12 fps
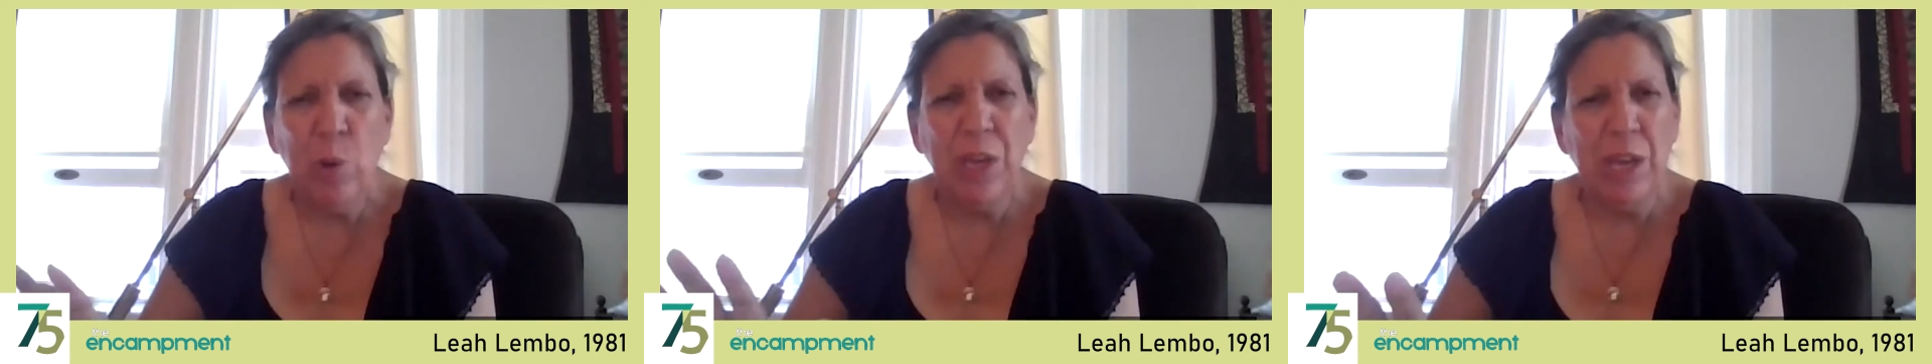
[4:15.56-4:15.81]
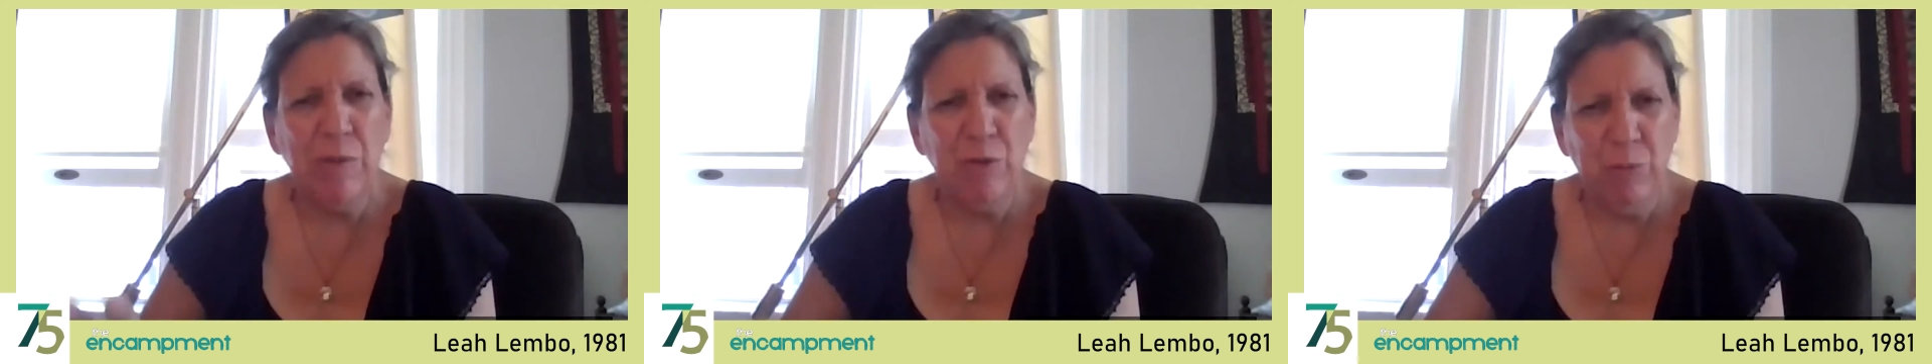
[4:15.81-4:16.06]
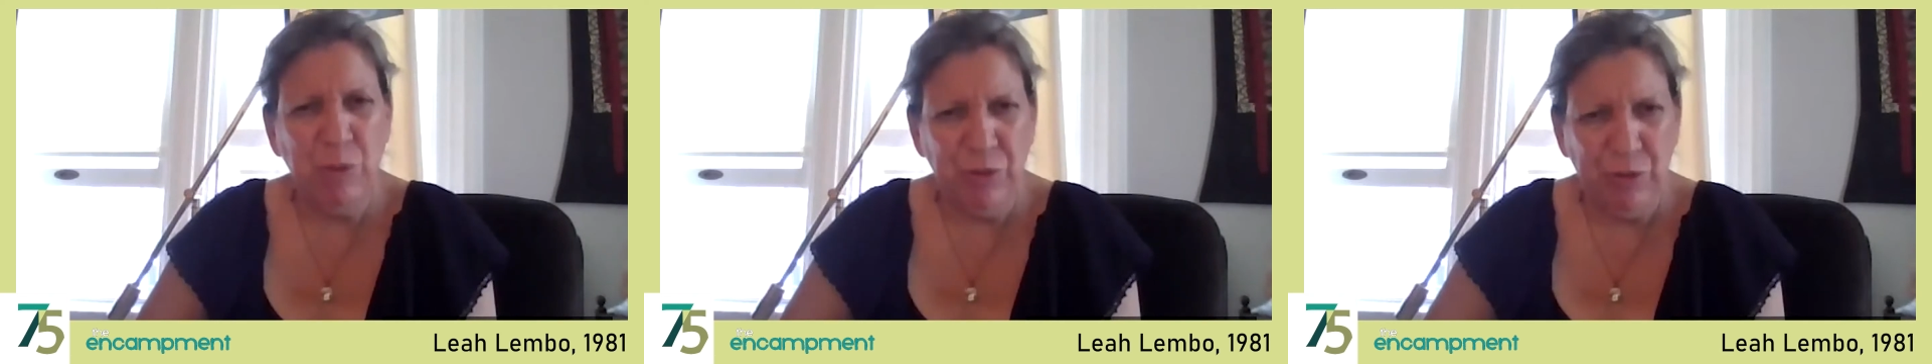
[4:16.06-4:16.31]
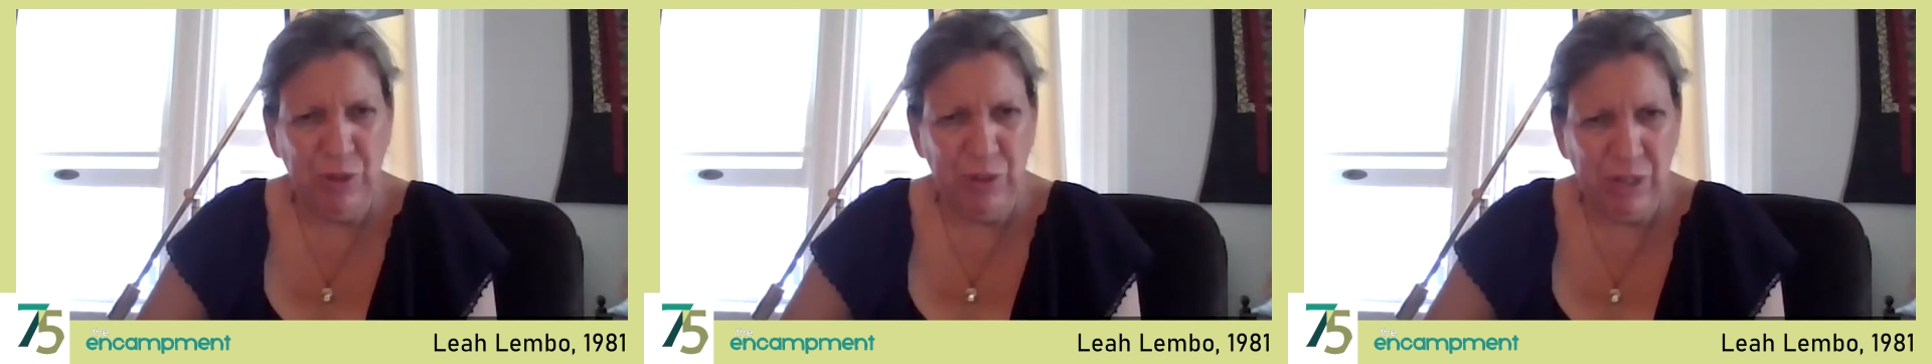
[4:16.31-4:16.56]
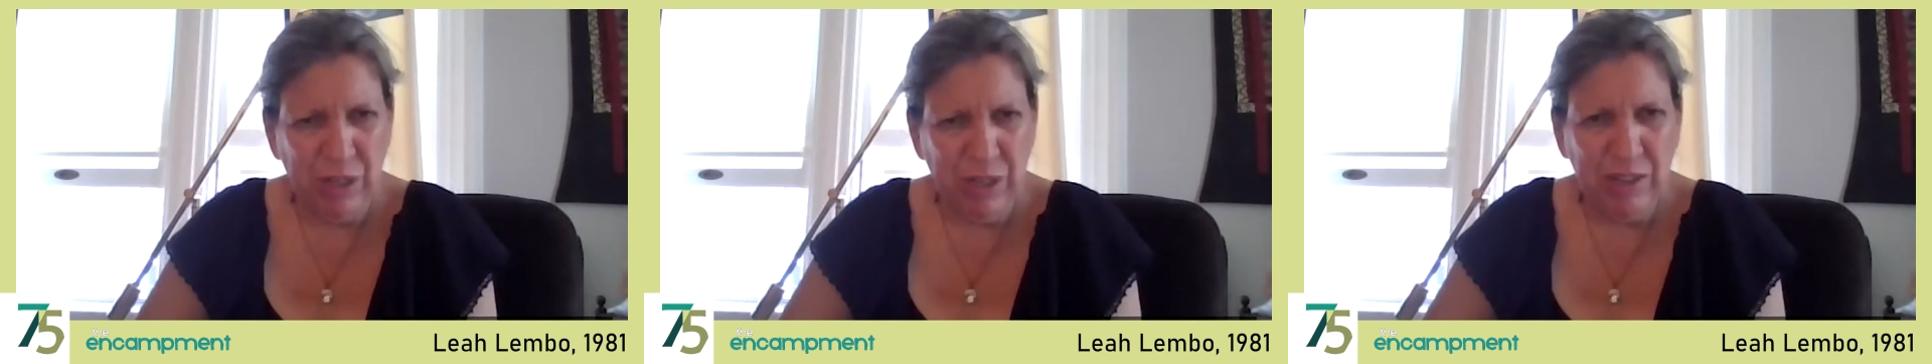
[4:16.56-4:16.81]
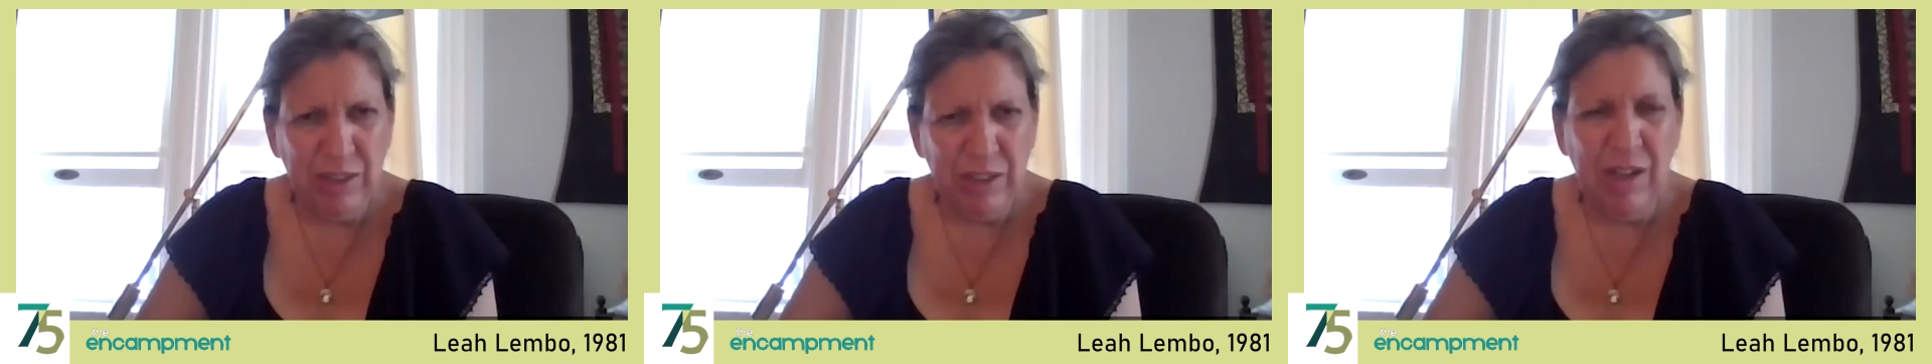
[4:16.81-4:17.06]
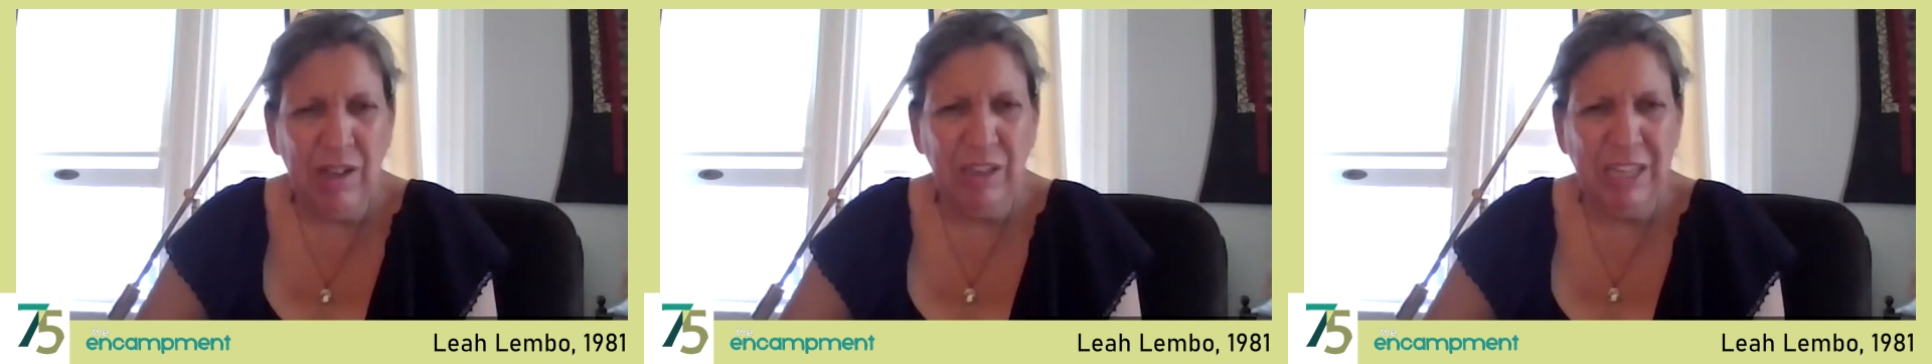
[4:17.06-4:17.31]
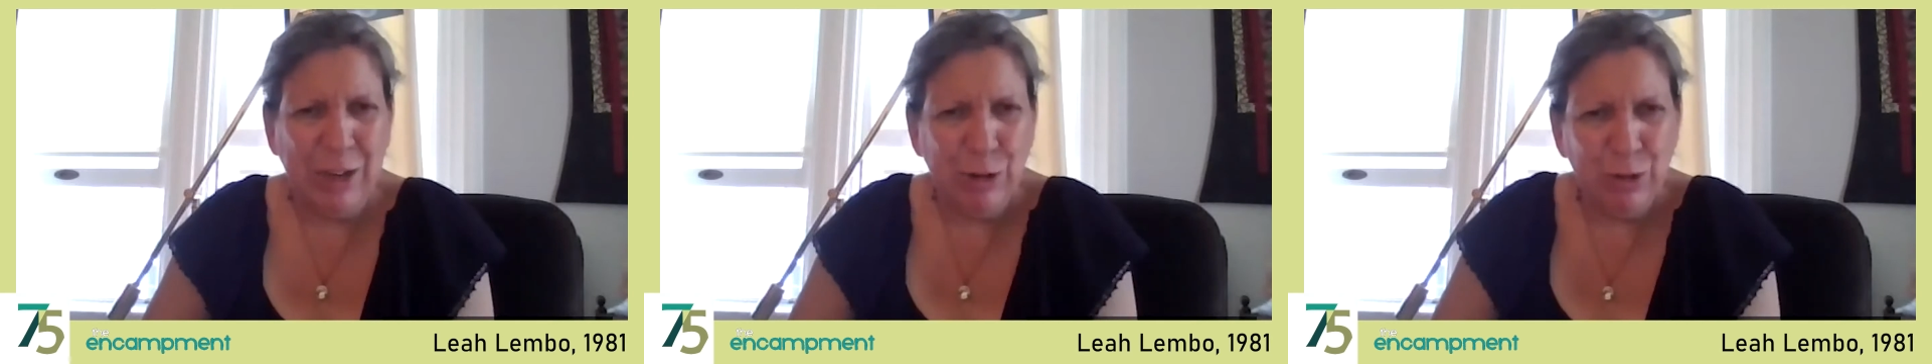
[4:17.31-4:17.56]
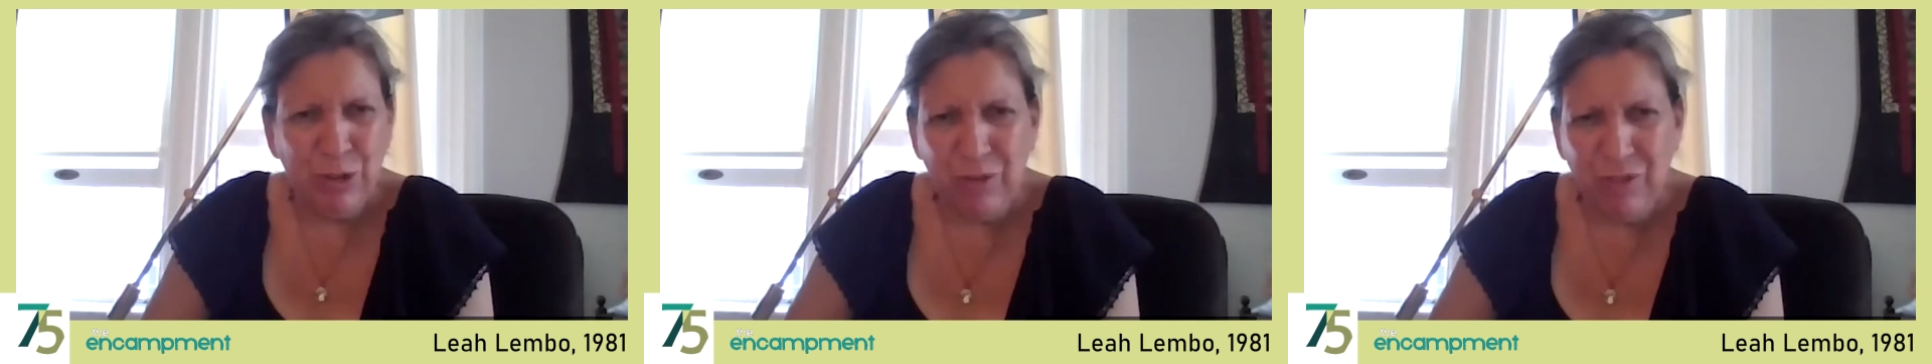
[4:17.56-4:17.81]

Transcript: We came from different layers